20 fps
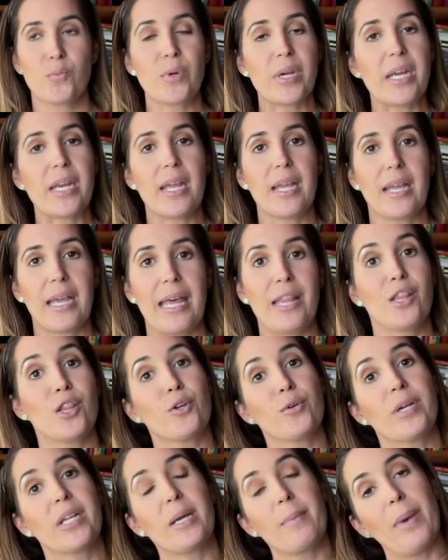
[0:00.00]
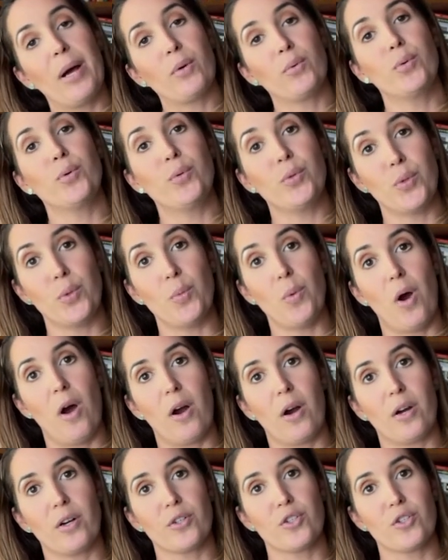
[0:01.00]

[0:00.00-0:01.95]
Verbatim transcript: reading and learning about who you are.